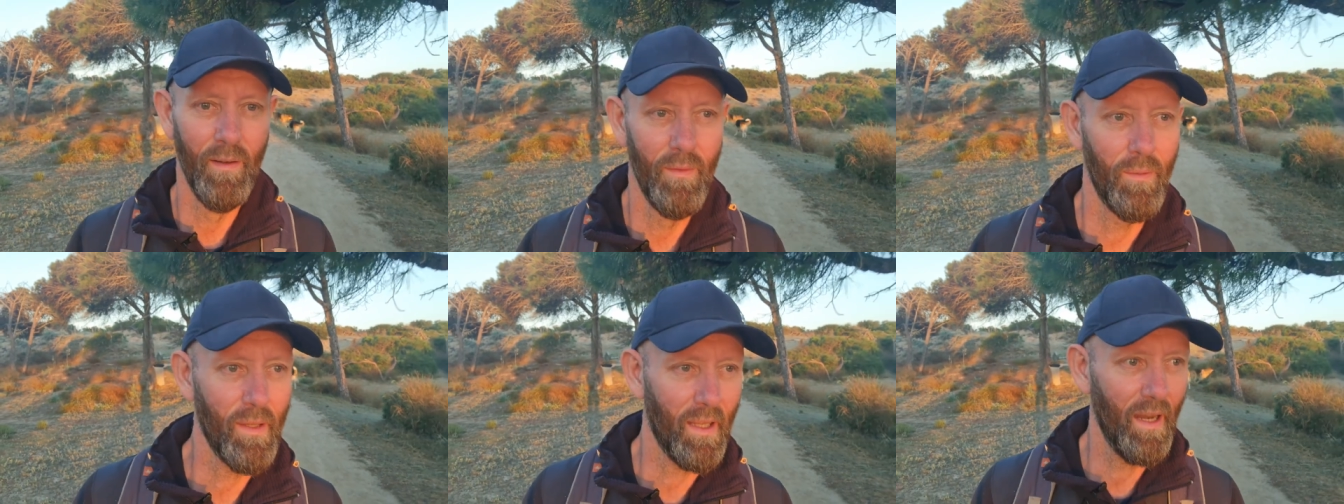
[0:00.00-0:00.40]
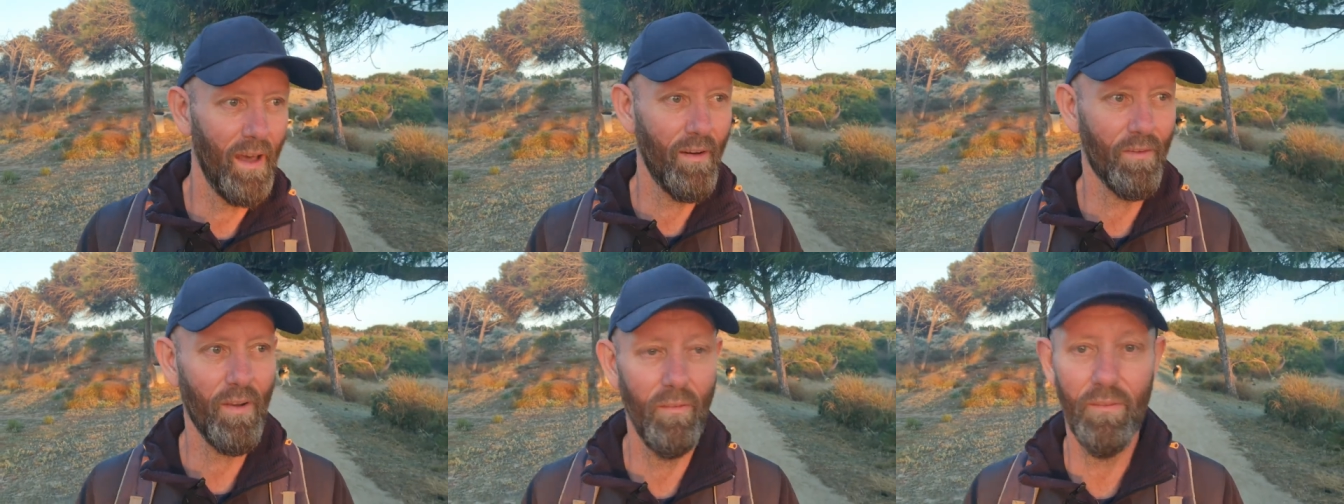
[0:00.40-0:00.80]
we can
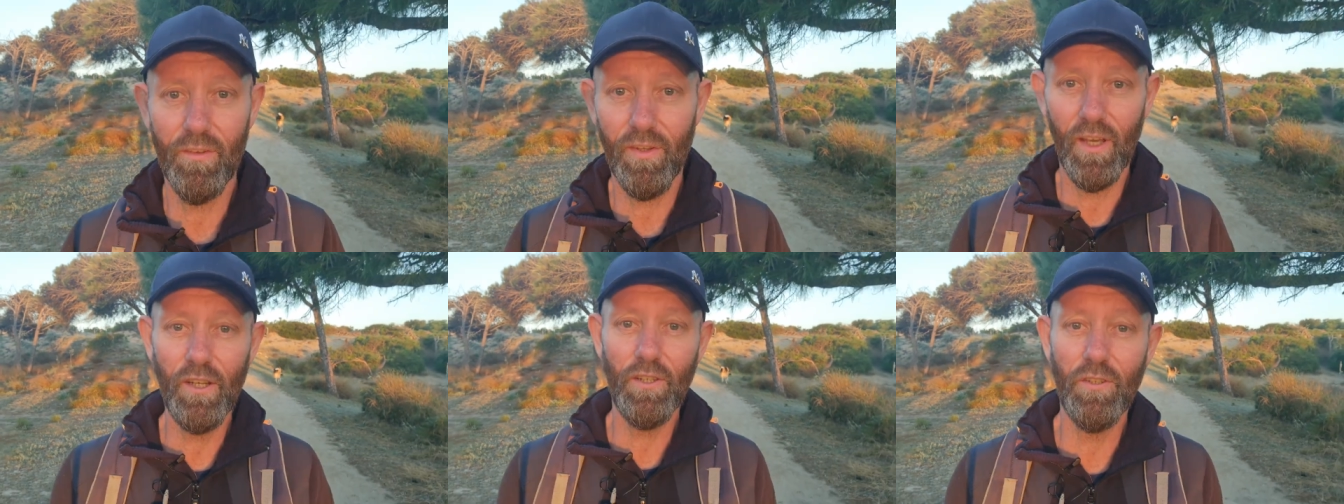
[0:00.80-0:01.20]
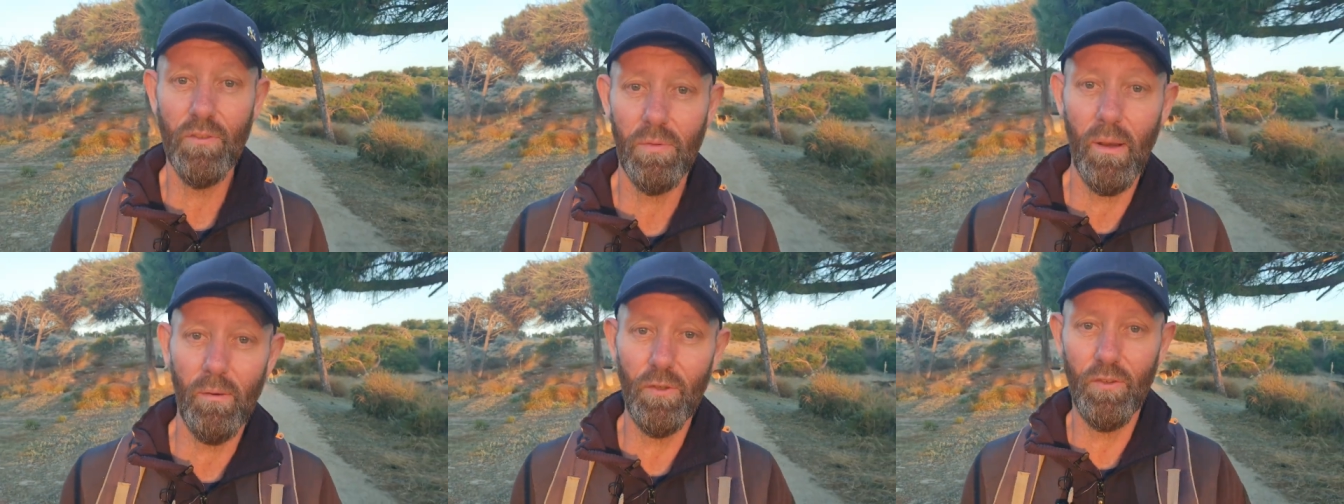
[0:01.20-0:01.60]
have conversations
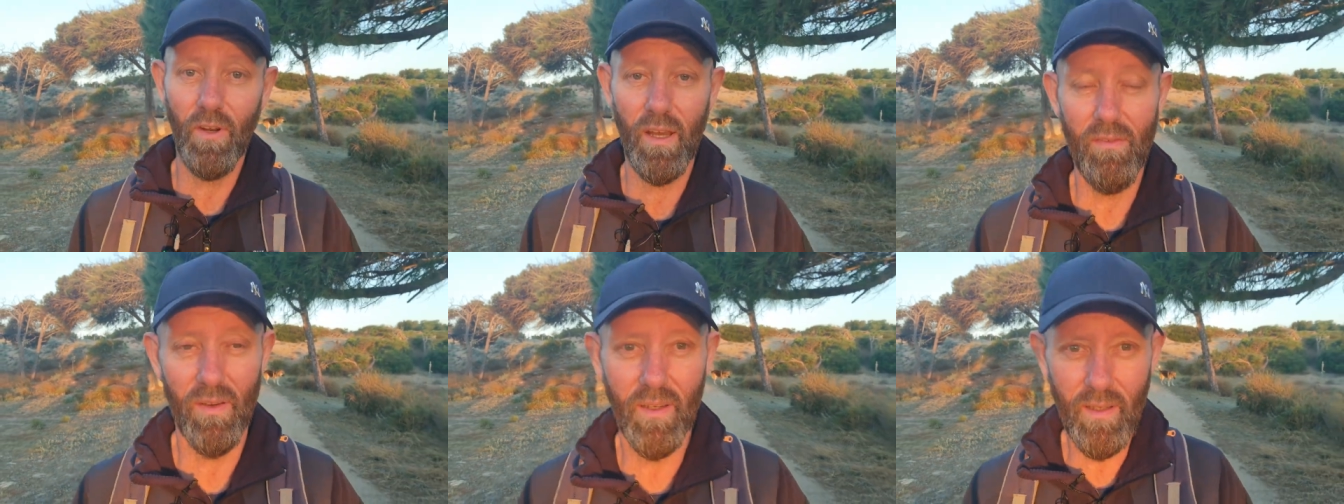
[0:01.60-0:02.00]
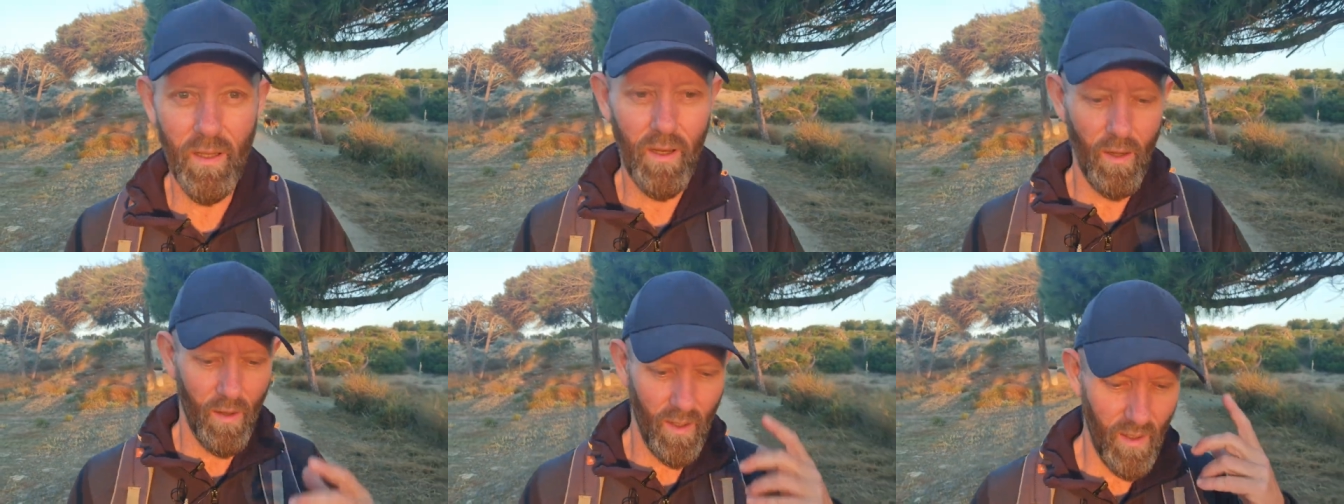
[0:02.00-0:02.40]
while we're driving. You
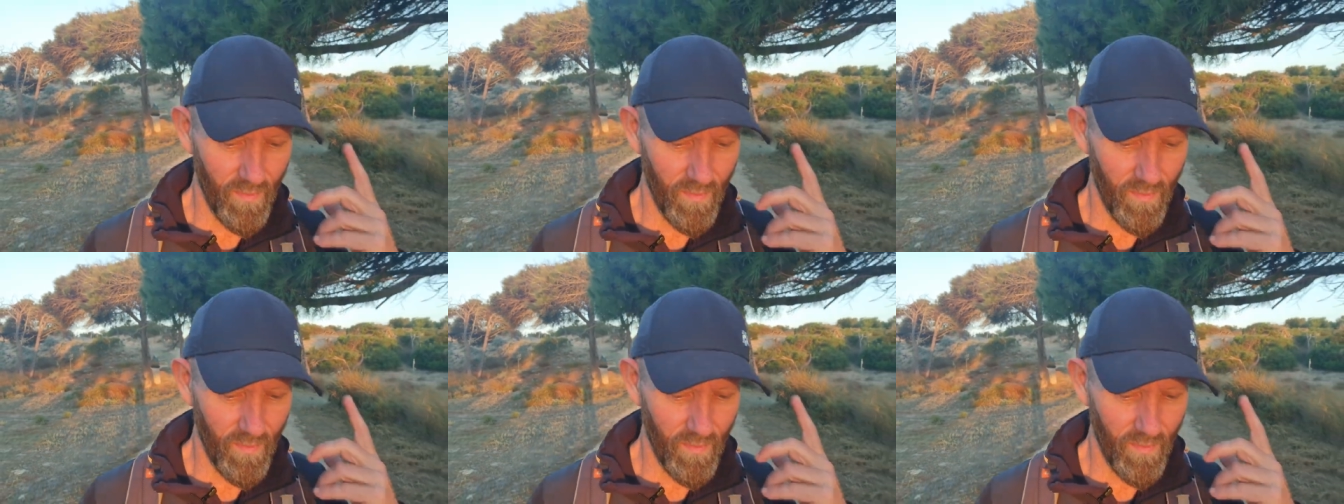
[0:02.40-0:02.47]
know, I'll